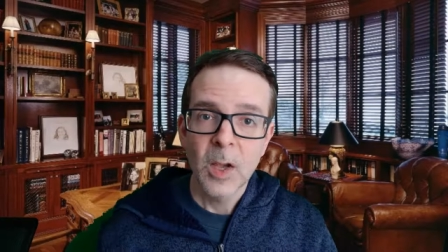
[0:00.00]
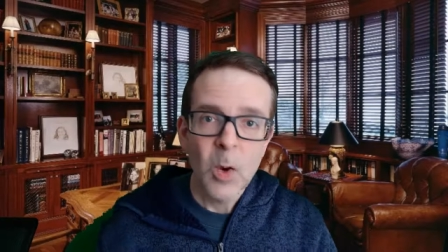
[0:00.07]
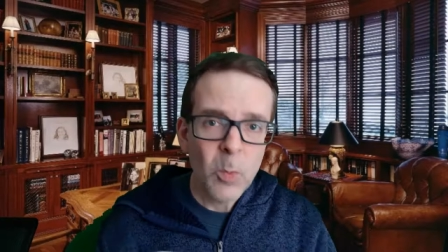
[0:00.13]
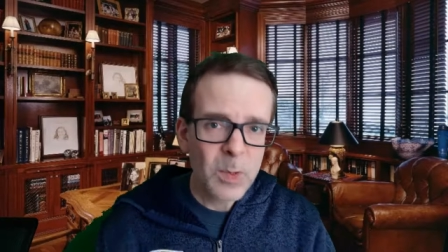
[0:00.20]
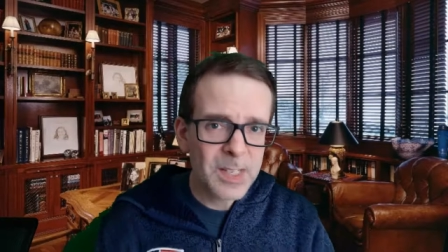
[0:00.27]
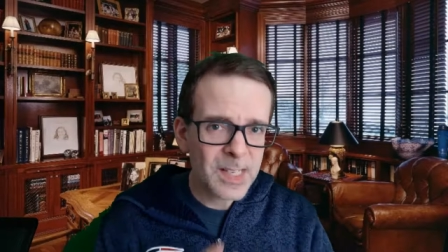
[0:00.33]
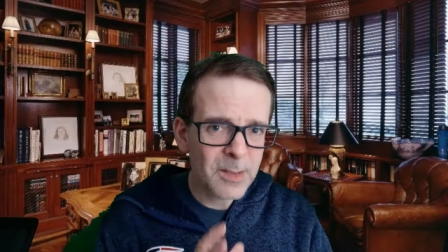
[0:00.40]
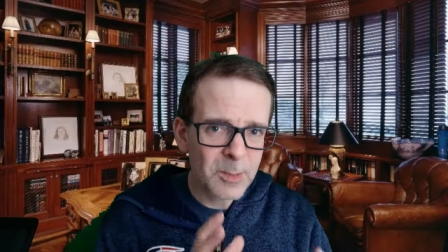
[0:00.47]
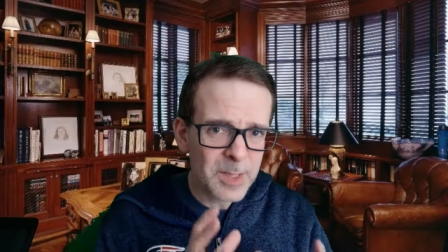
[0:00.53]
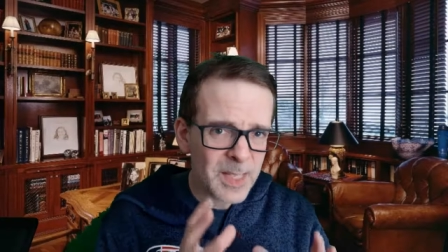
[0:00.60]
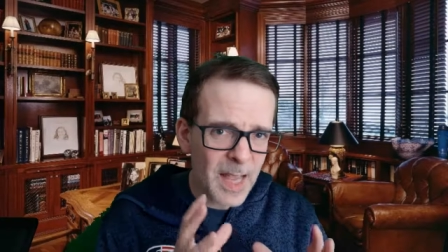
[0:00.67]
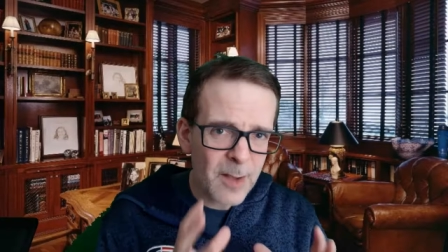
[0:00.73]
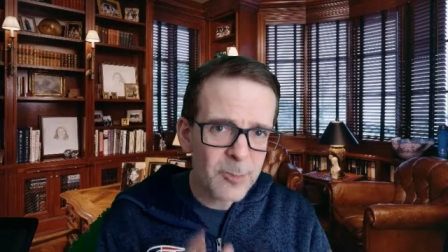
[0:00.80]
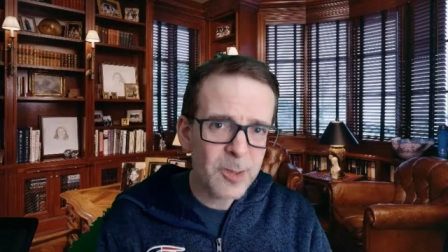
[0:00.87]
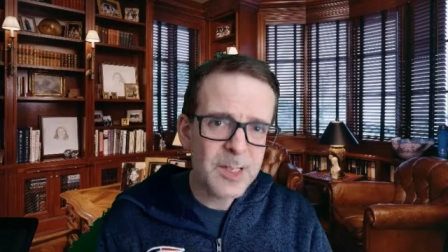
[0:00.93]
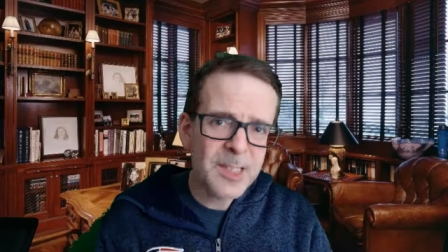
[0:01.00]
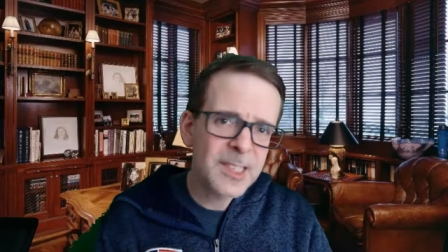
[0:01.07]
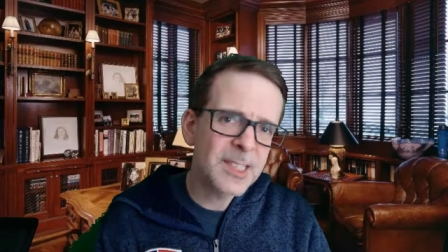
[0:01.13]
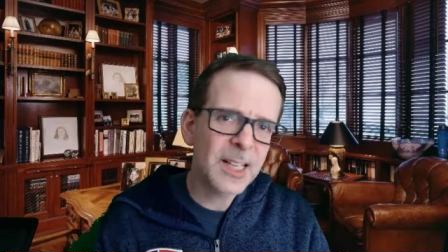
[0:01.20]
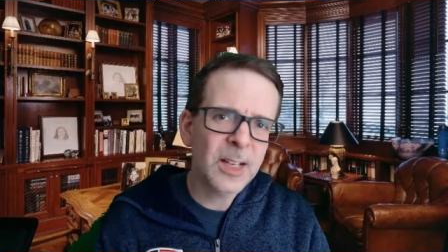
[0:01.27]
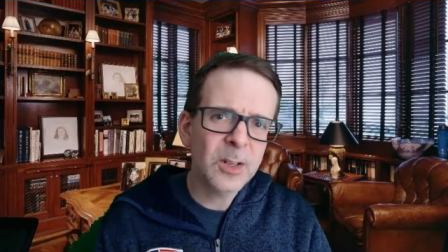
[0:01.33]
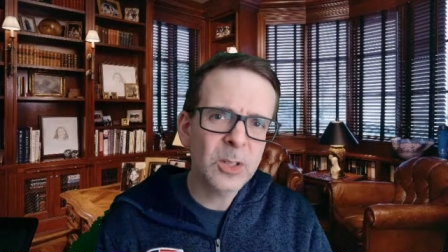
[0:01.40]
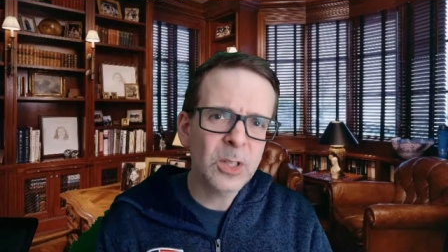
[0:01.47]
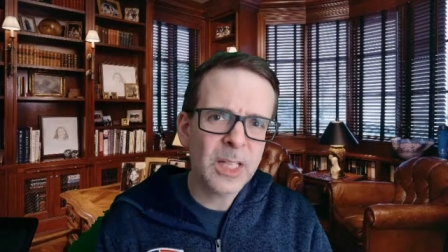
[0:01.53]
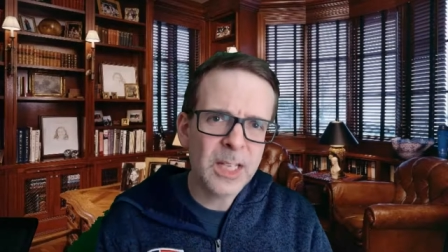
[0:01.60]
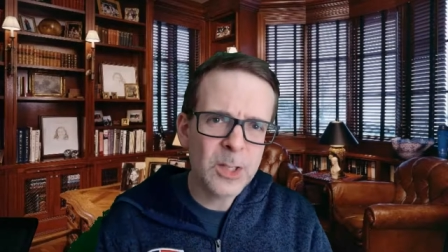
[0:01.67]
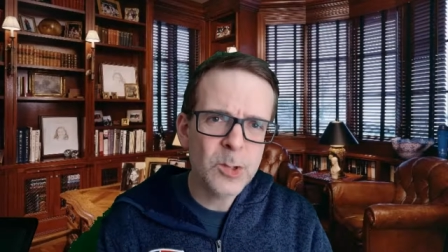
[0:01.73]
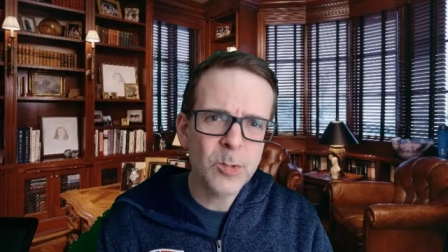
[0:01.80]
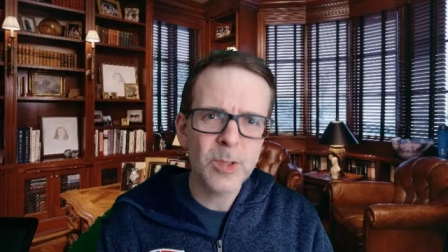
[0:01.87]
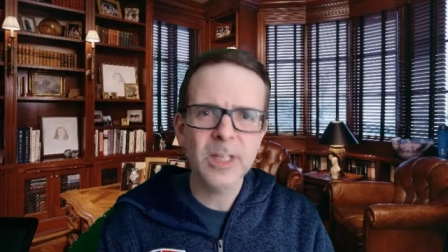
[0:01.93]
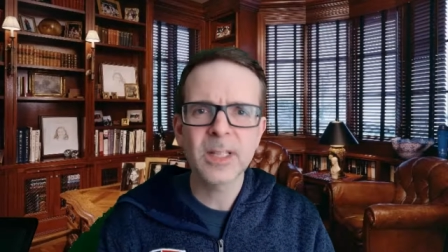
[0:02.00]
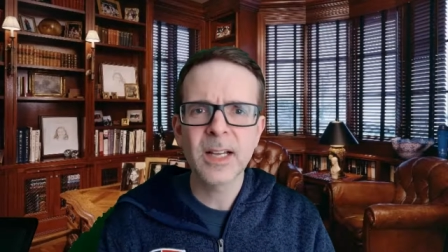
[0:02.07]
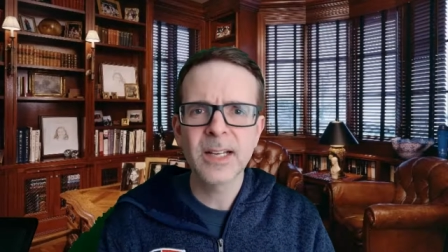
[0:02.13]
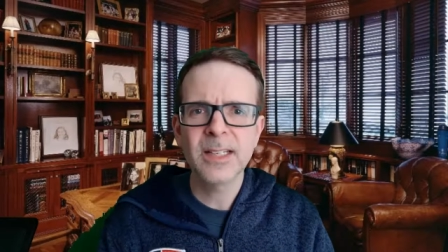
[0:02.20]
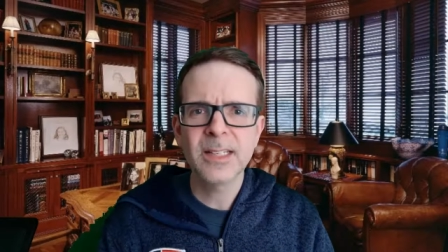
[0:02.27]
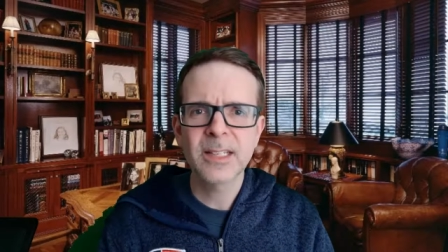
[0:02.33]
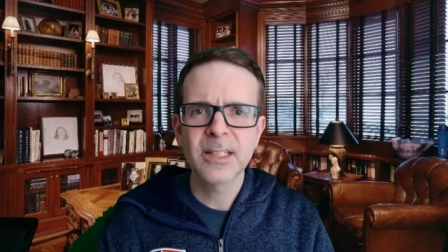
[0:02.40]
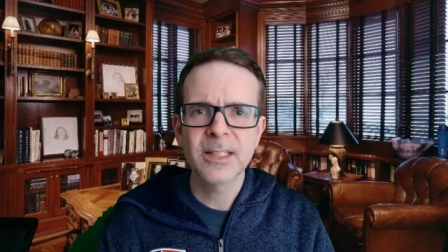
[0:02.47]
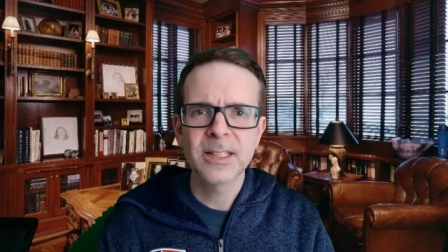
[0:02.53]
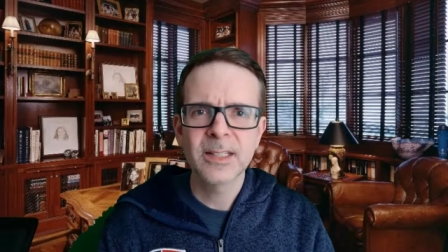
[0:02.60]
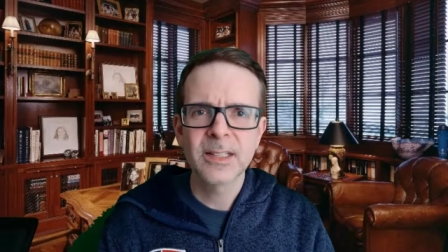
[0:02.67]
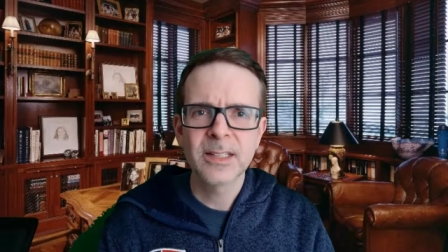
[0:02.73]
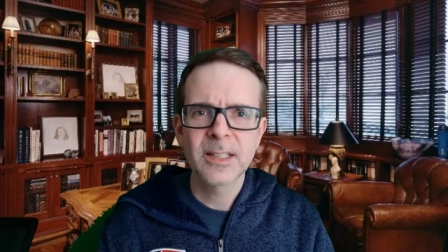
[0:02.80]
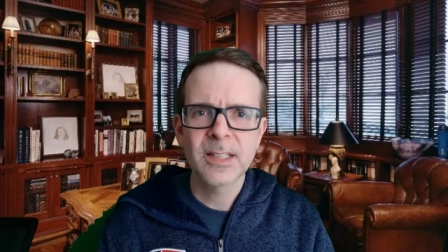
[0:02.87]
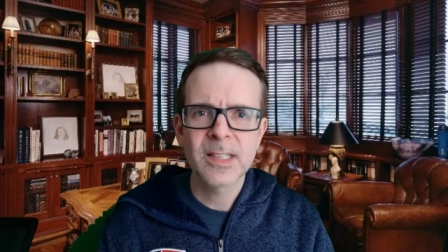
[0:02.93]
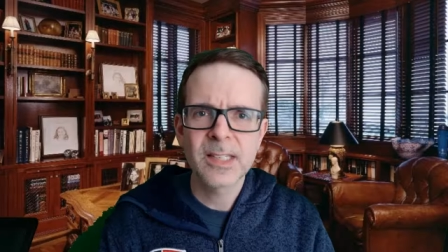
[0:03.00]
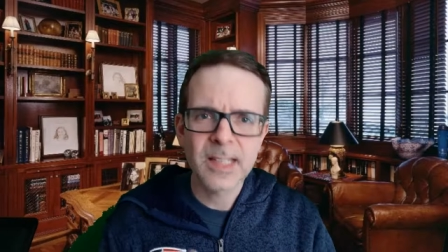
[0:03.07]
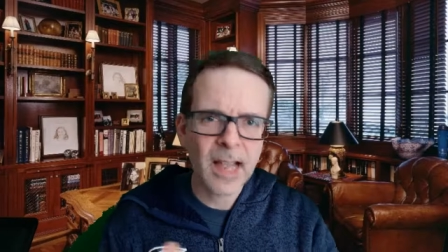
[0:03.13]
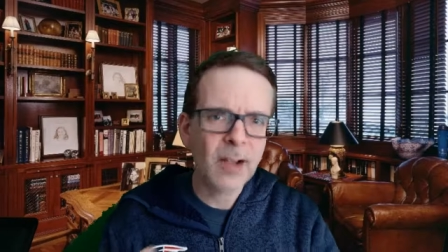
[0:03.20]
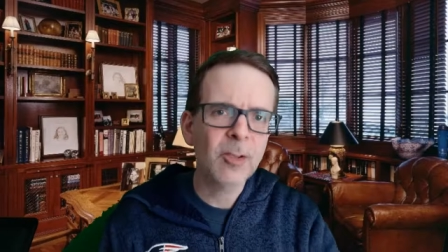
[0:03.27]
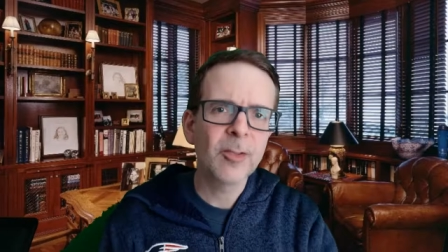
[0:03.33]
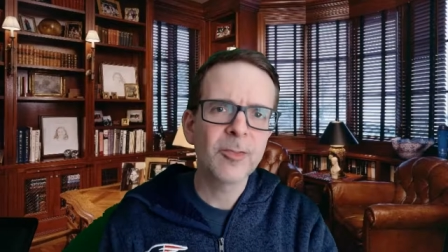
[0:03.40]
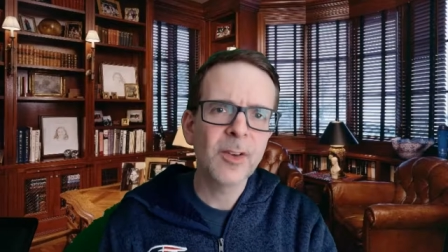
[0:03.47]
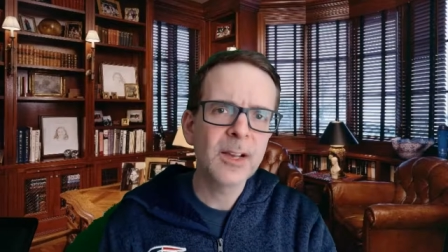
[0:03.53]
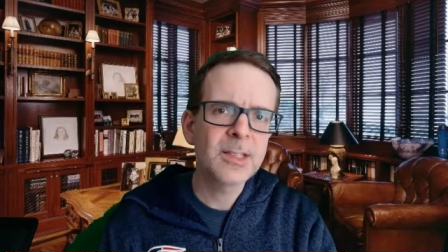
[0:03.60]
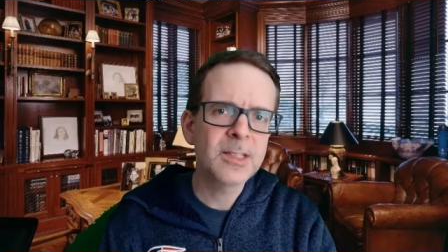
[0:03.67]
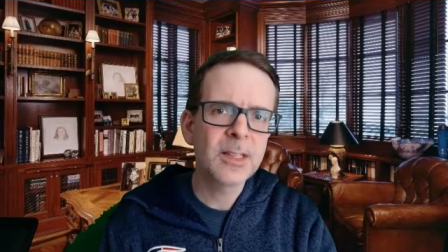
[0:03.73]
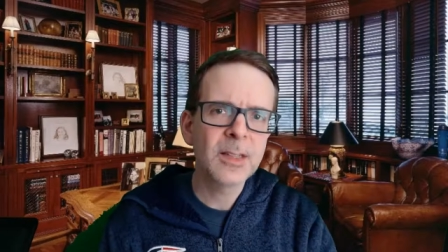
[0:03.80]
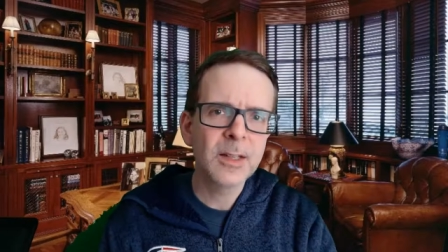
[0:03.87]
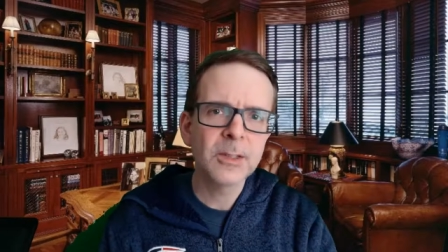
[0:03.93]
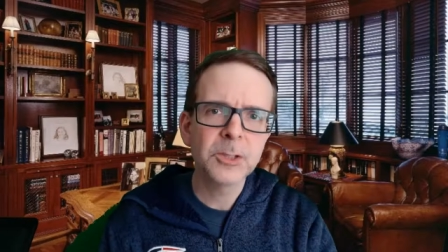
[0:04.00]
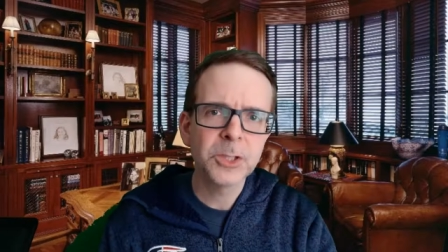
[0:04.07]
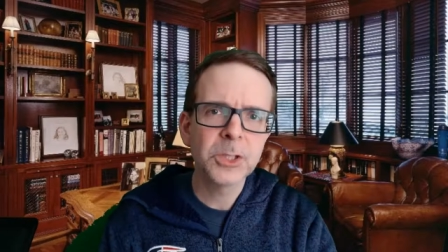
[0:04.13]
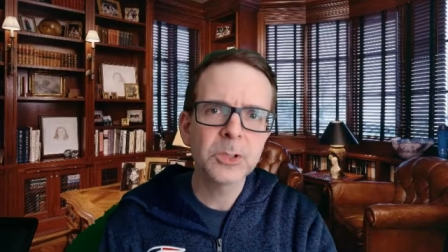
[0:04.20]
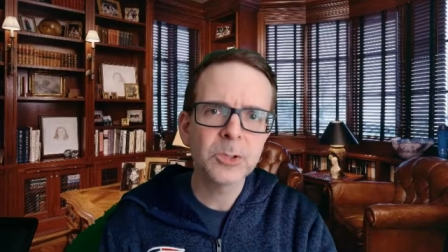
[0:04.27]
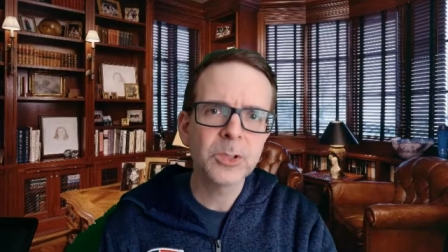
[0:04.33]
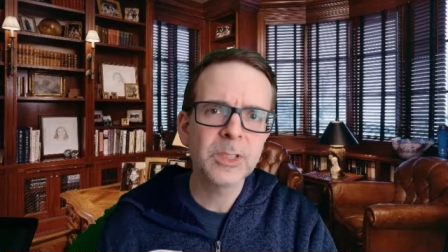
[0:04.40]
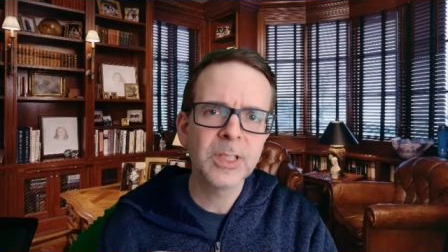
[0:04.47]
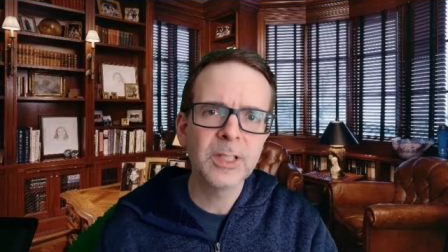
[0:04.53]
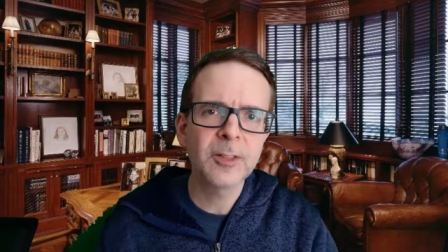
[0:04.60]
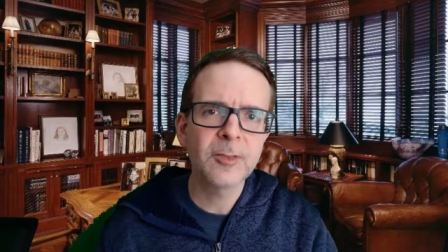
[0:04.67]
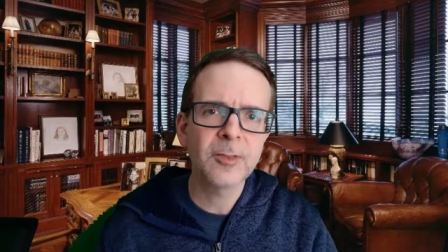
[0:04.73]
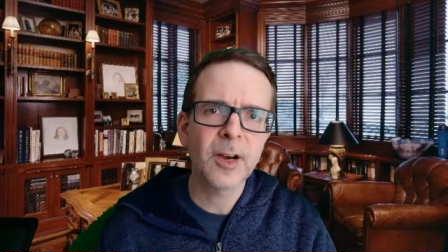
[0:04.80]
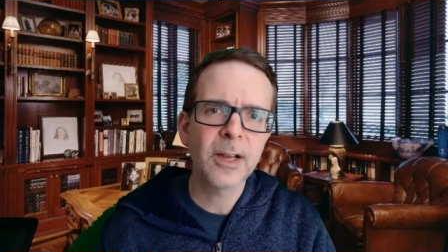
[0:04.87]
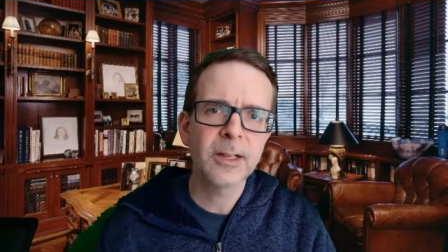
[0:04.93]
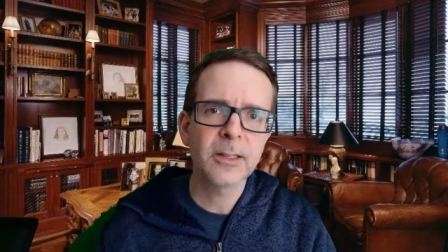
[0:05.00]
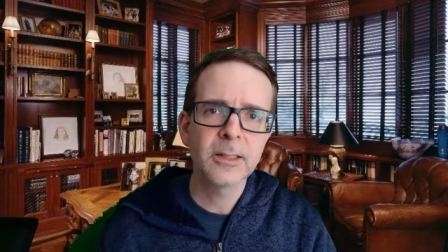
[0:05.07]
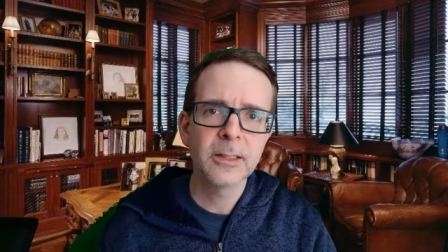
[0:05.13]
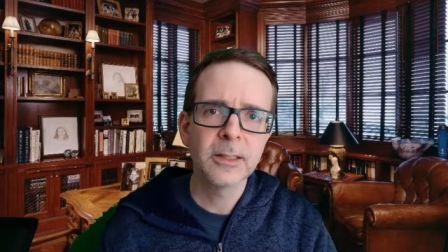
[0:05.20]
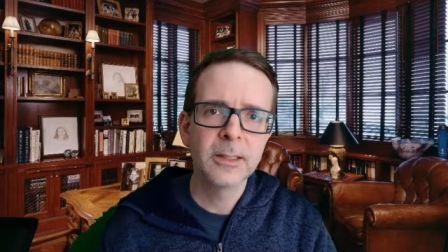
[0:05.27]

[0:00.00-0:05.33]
Was, was every single Israelite sacrificing their children in the fire?